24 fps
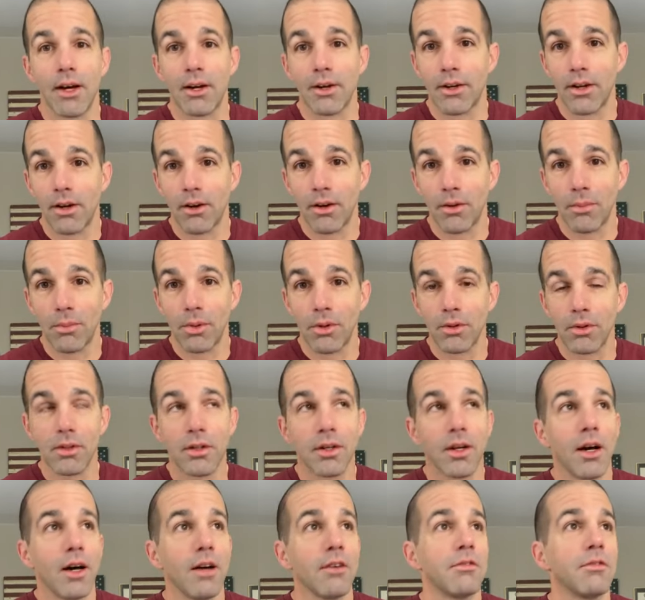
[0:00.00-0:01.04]
I don't know how I pulled
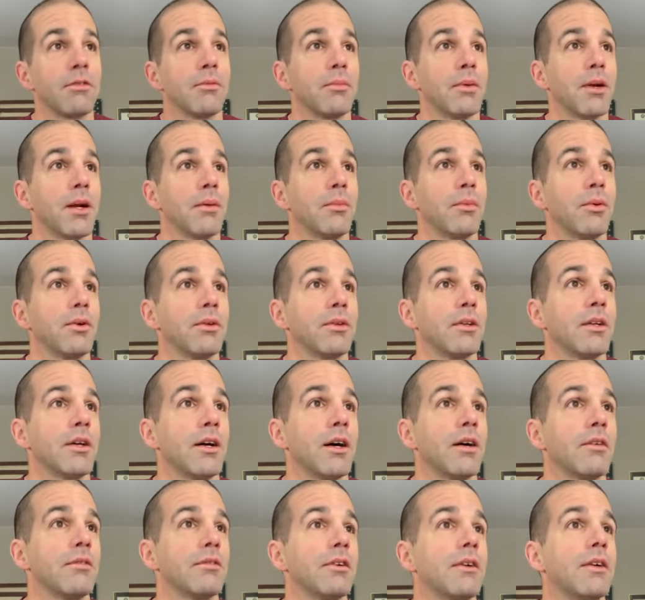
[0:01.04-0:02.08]
it off, but I pulled it
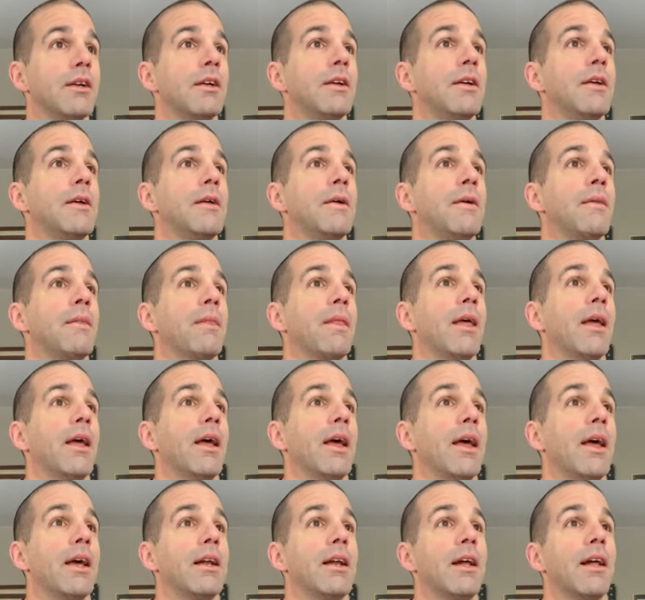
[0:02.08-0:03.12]
off.
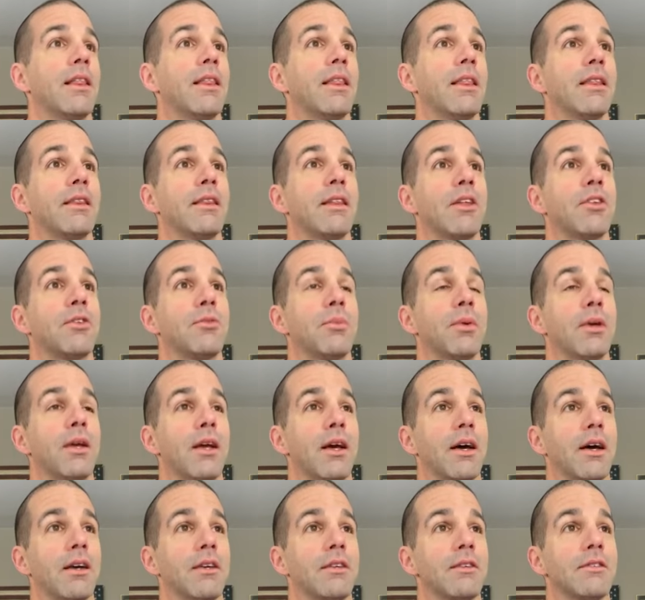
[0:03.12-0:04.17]
And I think that's
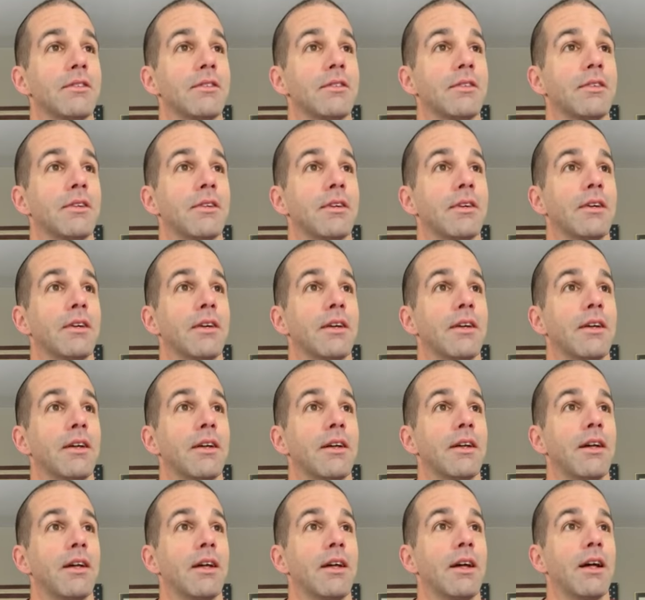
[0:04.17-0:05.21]
because
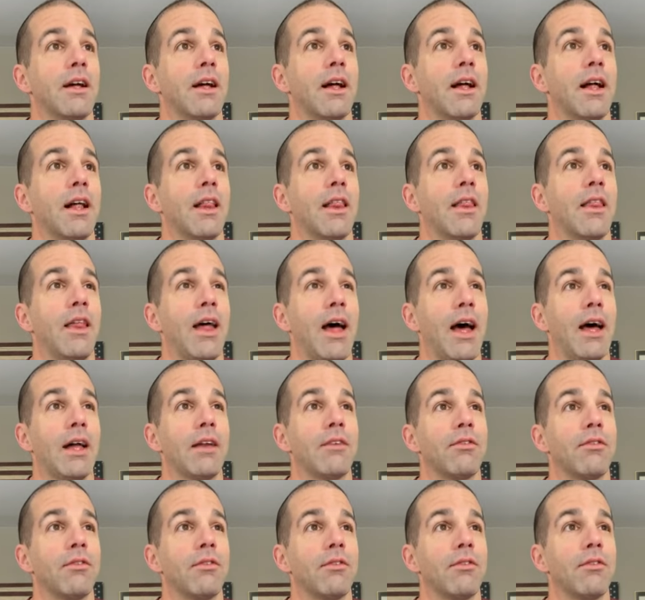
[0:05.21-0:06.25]

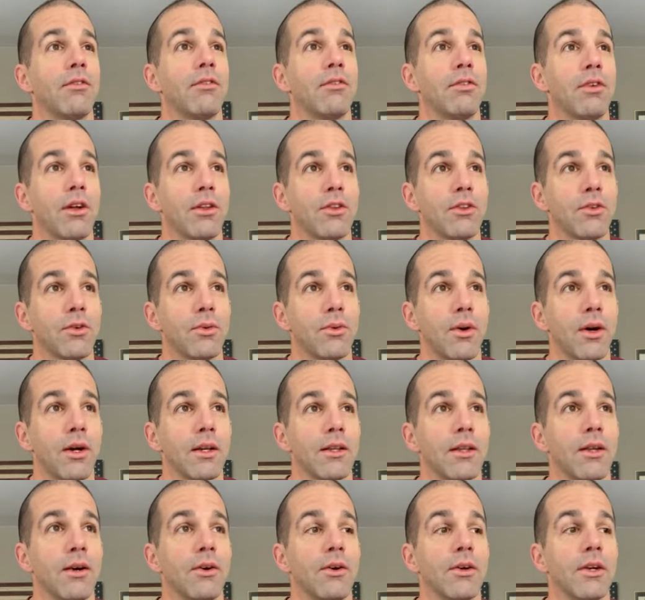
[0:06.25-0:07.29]
that front
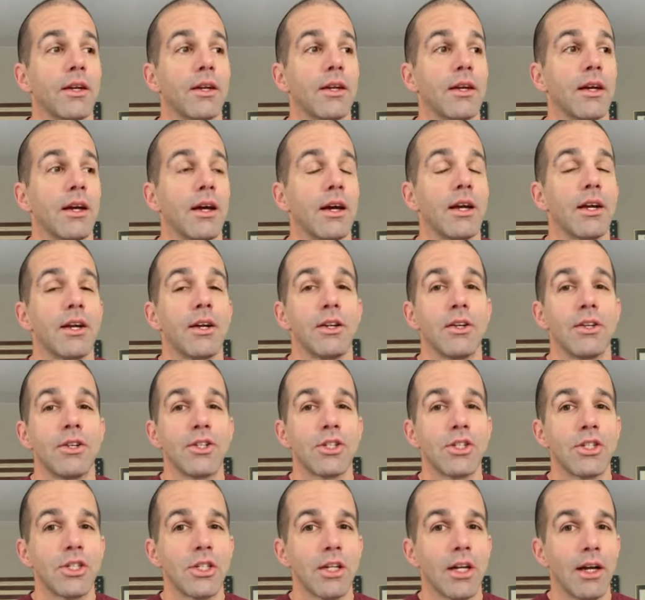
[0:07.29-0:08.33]
squat loading, I could
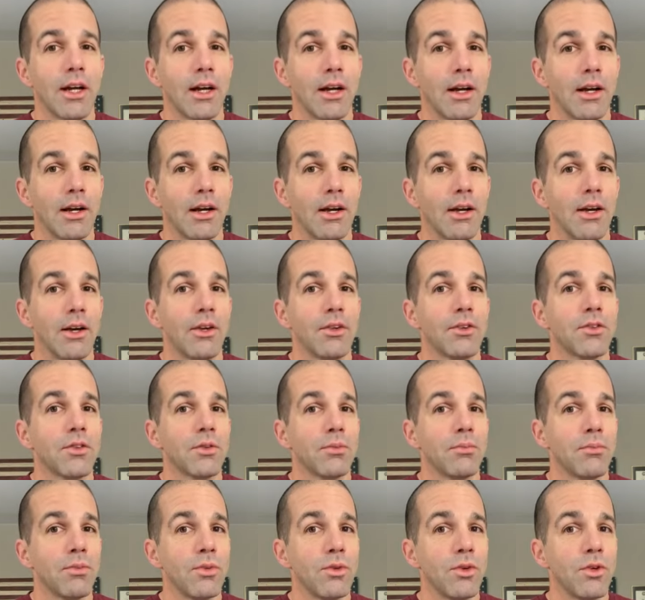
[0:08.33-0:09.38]

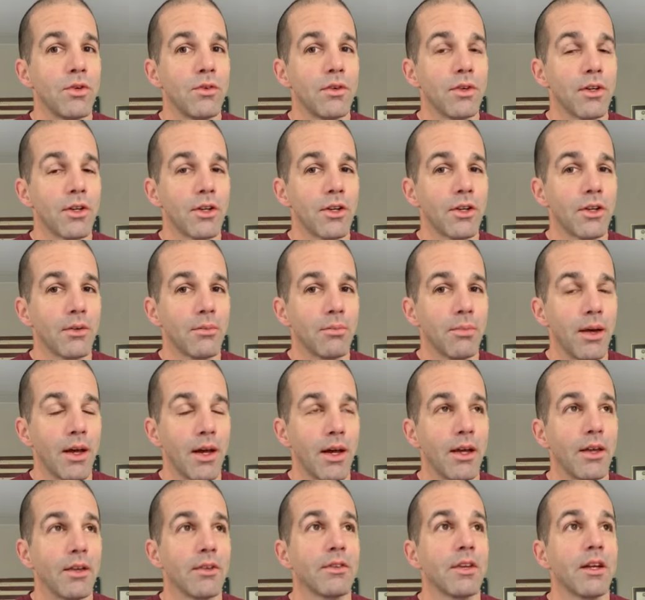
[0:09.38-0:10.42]
just move at a good
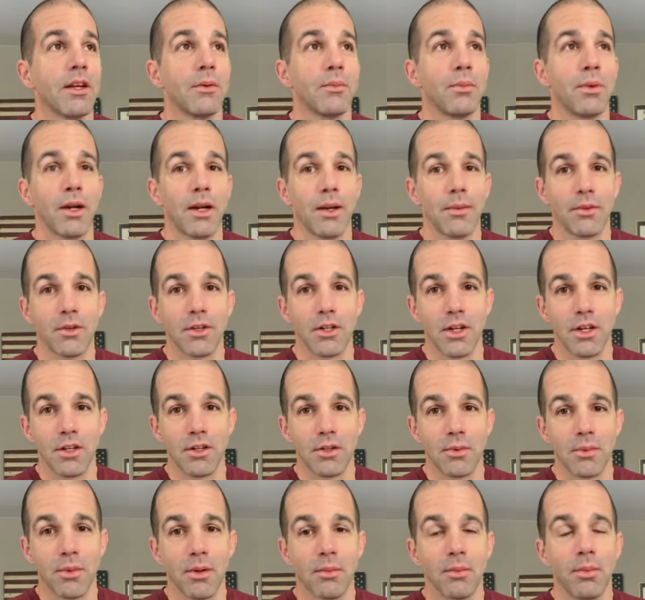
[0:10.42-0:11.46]
pace. I had to break up the
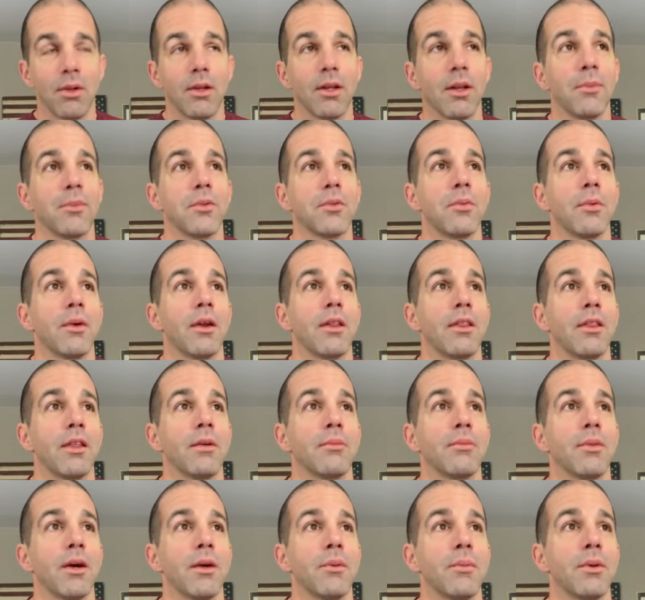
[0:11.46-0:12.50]
chest of our pull-ups, but I
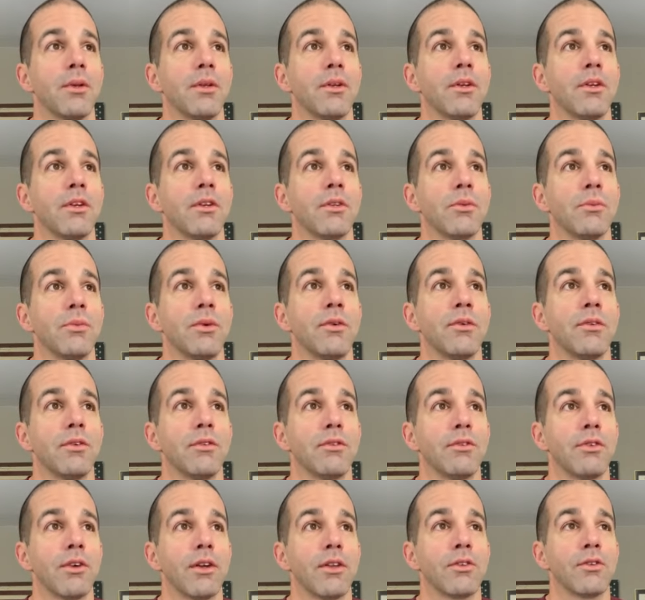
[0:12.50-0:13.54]
think my ability to move
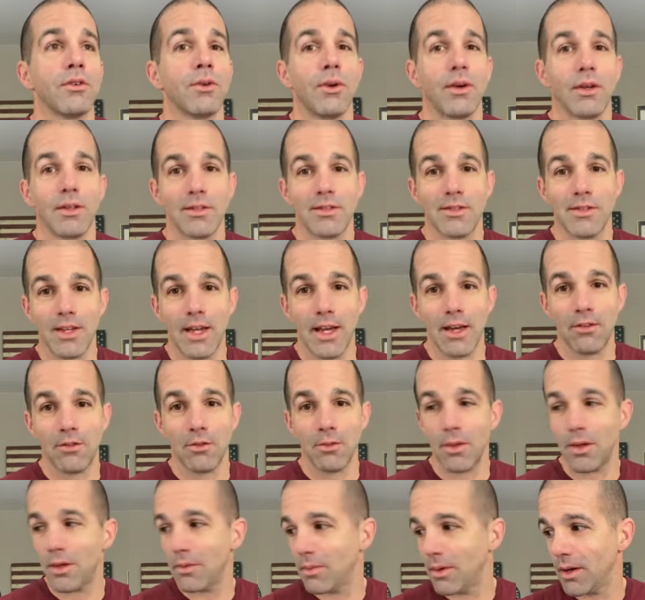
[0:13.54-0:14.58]
the front squat
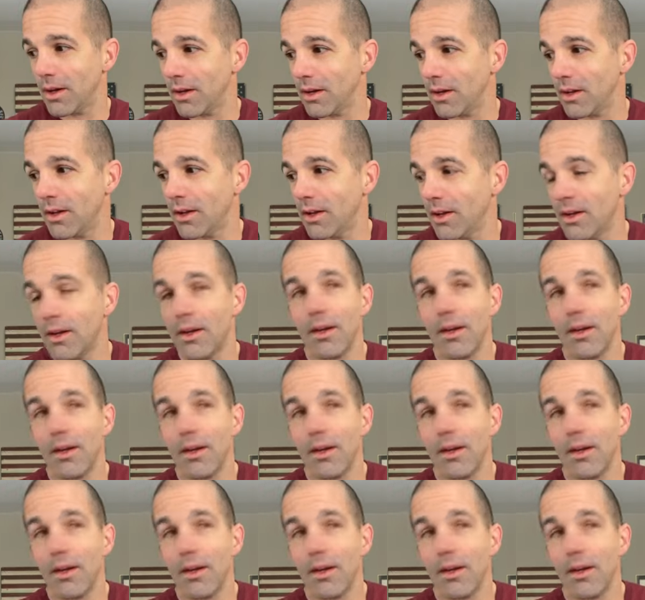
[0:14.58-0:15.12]
saved me a bit.